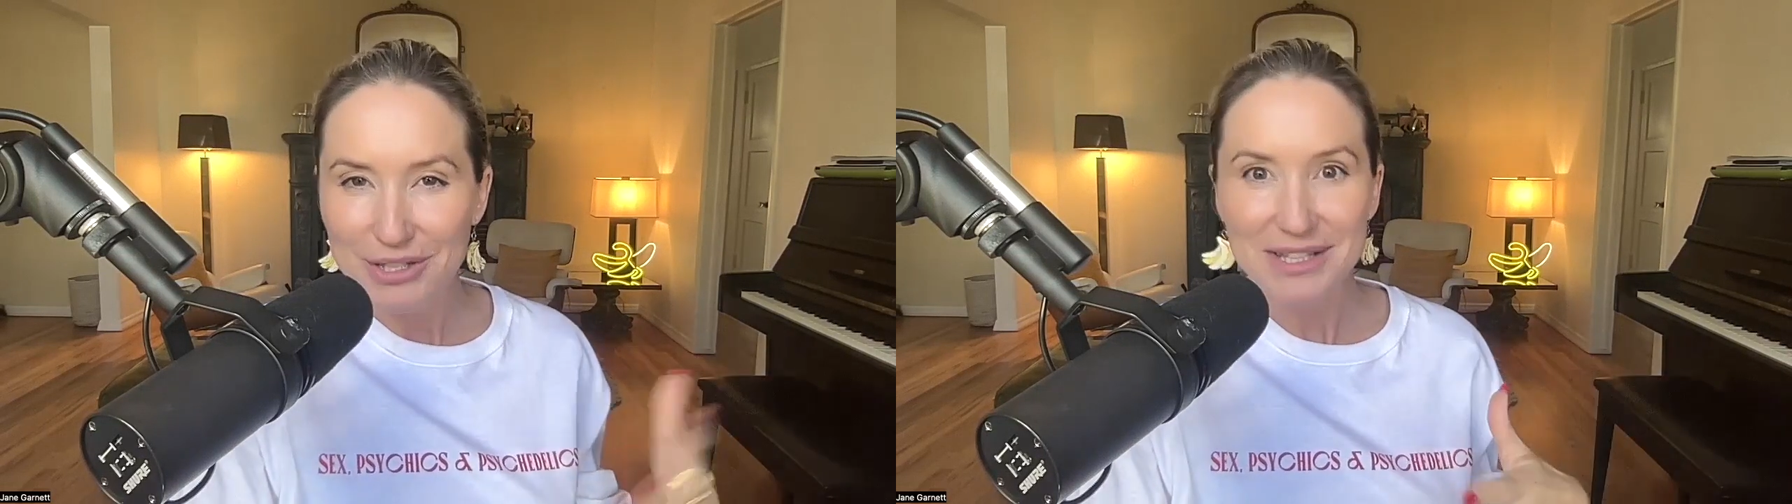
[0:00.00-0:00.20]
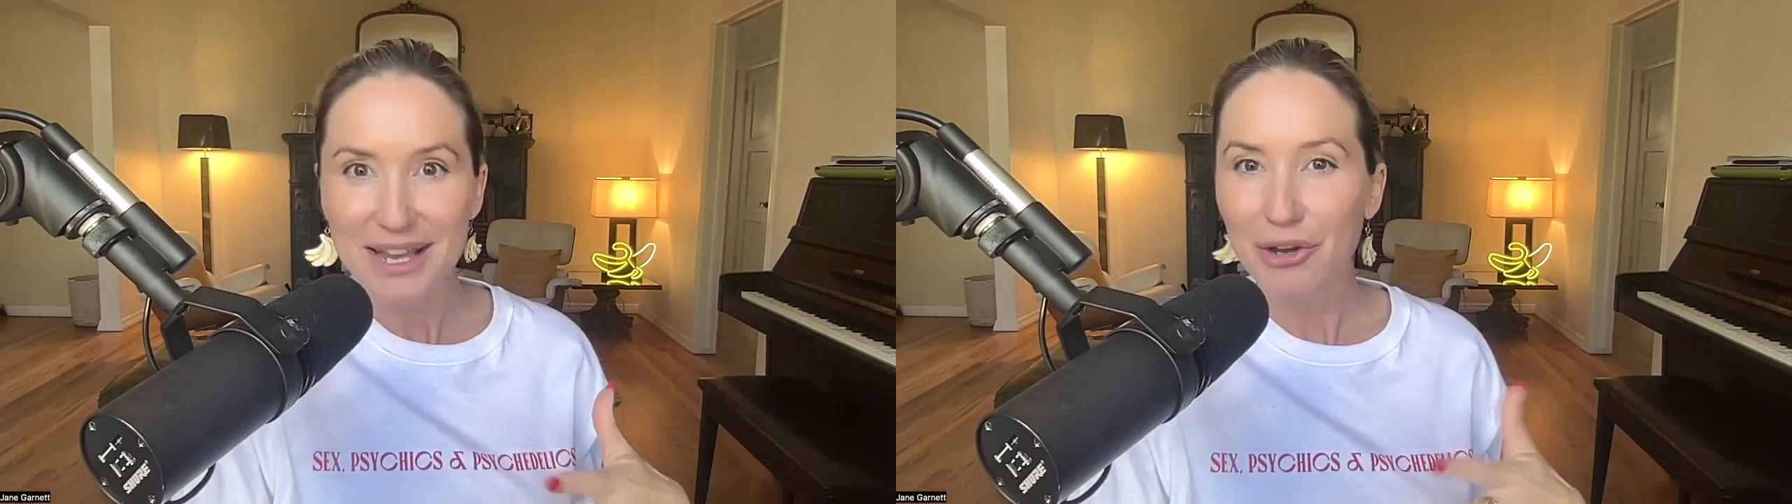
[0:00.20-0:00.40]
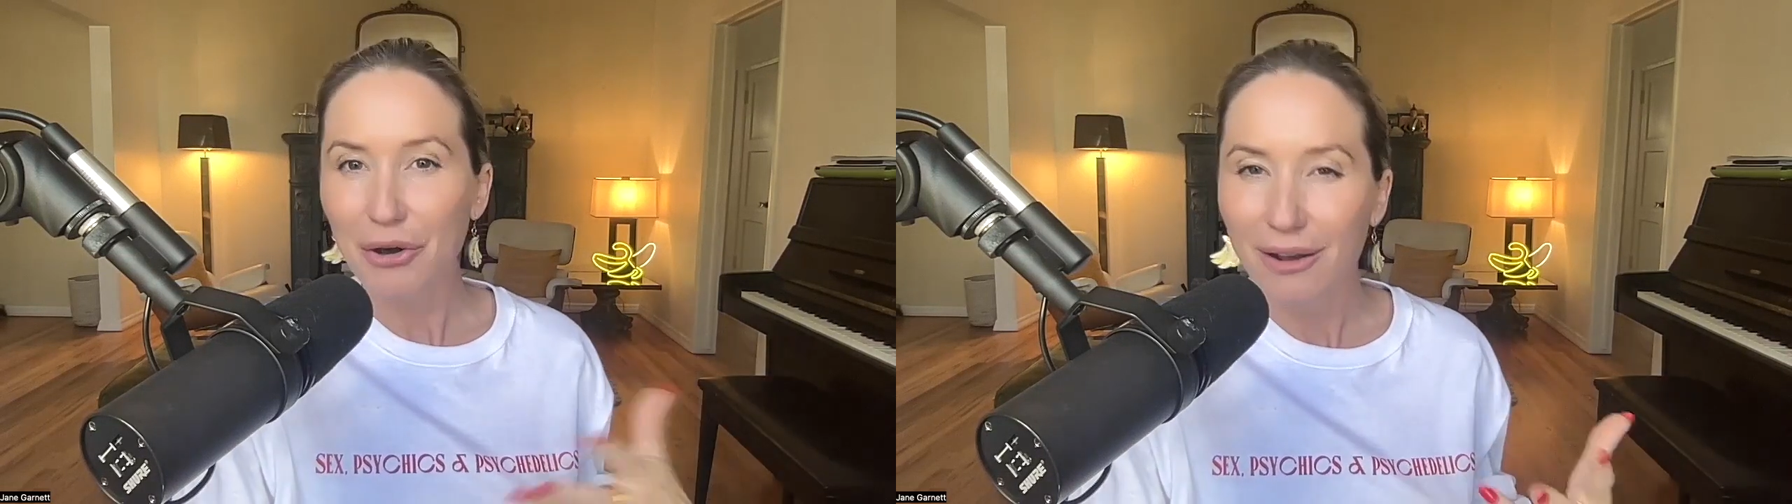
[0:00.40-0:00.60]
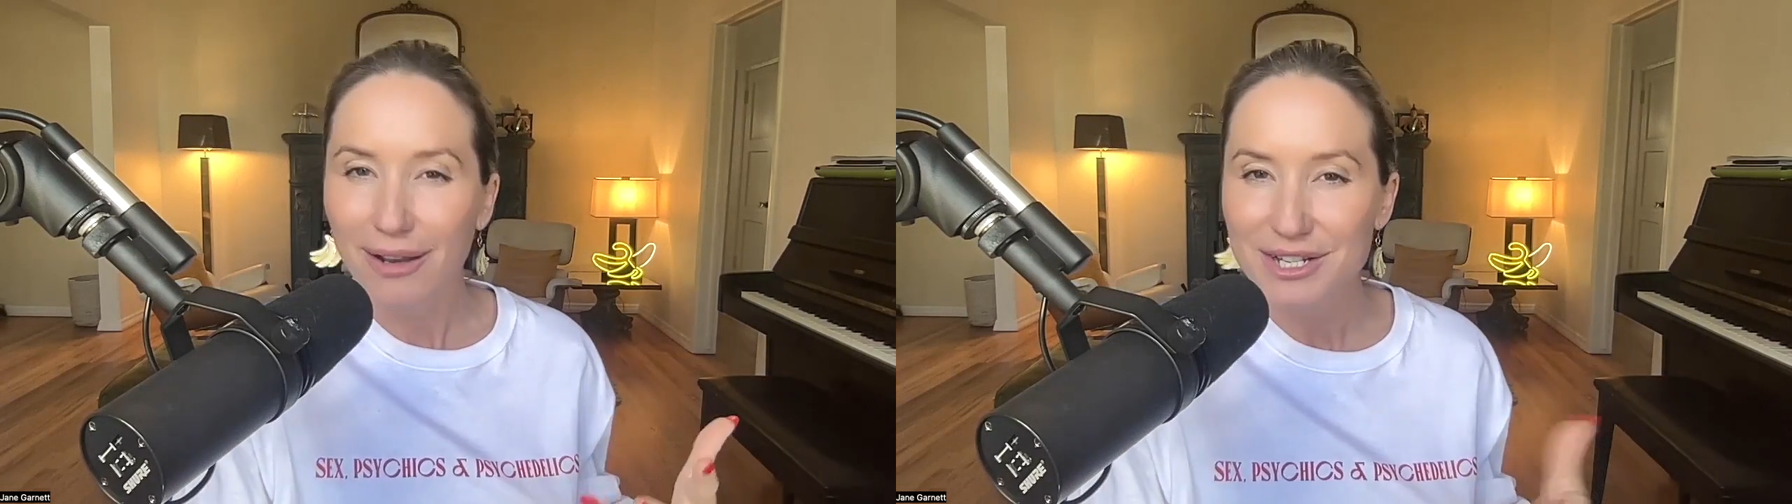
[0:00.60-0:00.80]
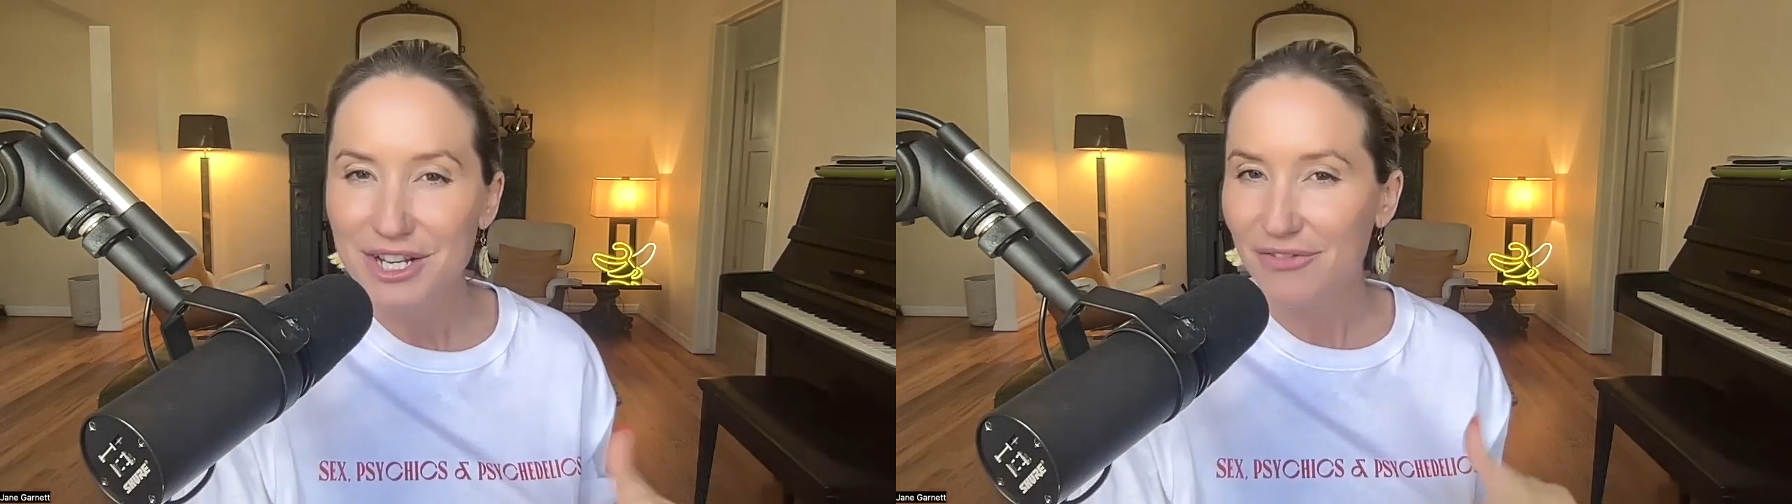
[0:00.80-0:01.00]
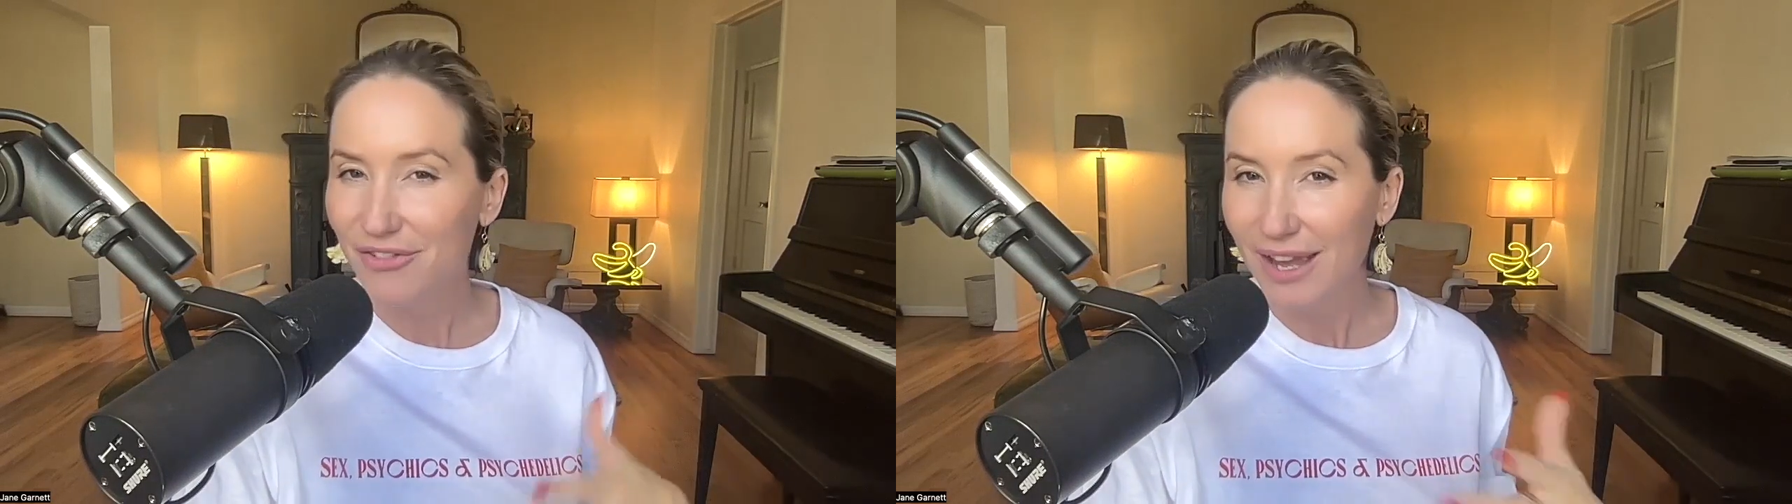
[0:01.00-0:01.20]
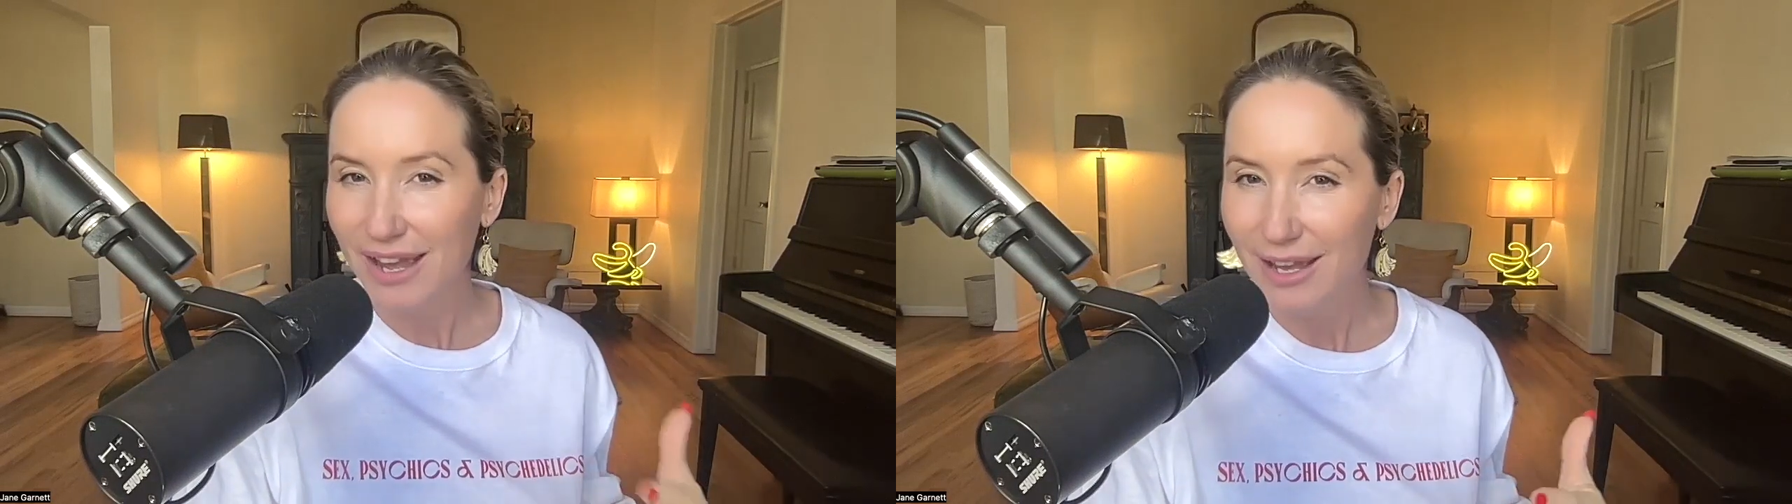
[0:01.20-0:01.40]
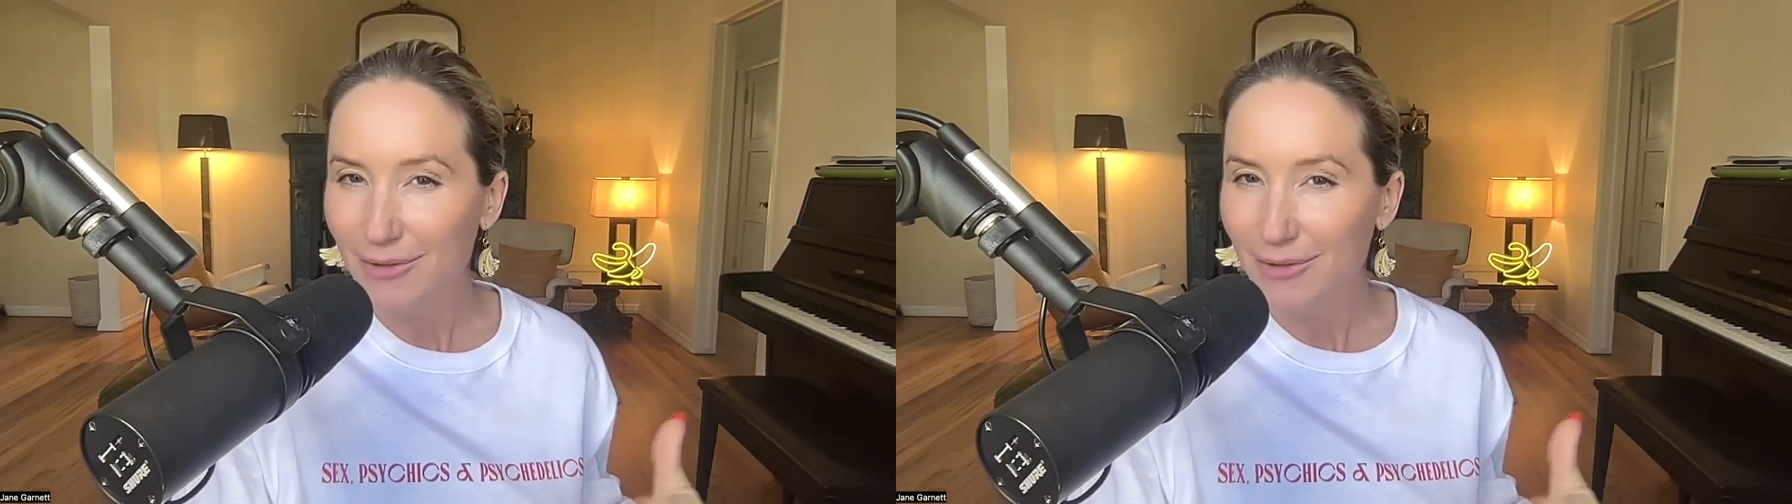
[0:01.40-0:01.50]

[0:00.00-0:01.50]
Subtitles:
psychology of kink,